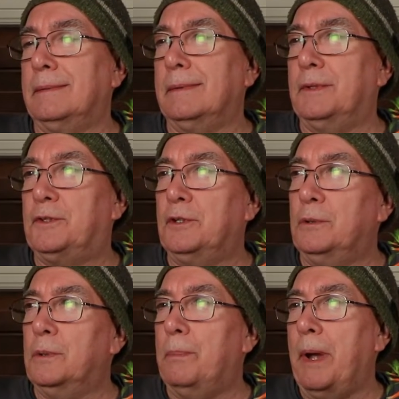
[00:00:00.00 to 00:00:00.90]
The
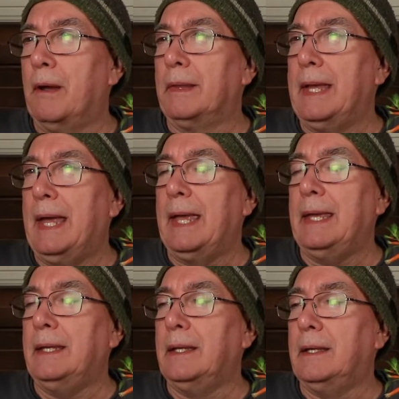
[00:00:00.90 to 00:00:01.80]
2 were barely
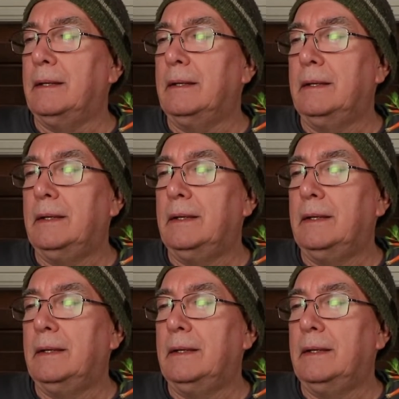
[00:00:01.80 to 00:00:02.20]
hanging in,